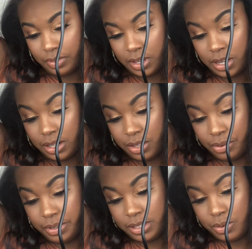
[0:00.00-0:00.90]
And another
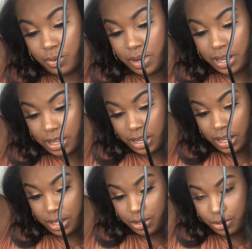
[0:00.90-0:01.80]
reason why I
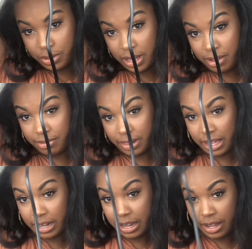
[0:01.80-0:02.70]
use a
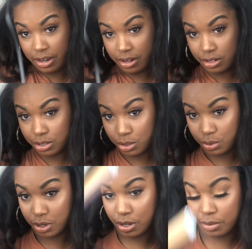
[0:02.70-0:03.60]
flat iron to
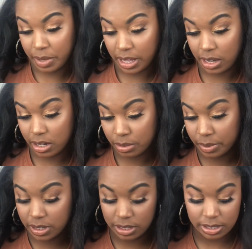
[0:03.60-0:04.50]
curl my hair is
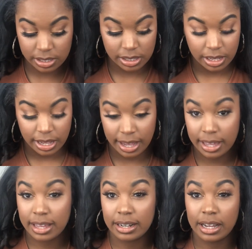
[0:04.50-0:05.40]
because I
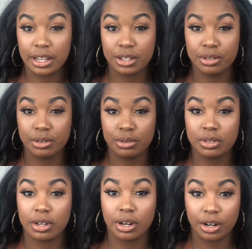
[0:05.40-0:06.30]
cannot use
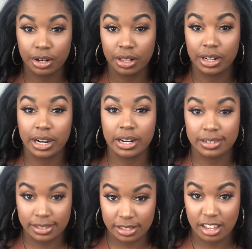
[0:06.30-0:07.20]
a curling iron
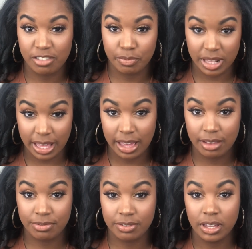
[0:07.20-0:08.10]
to save my
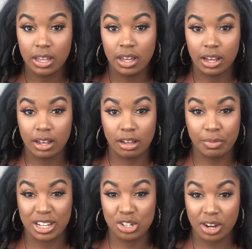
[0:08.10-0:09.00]
life.
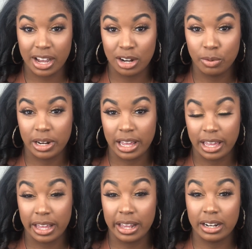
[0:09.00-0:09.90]
I tried it when I
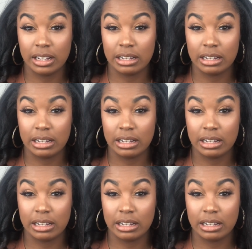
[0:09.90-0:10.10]
had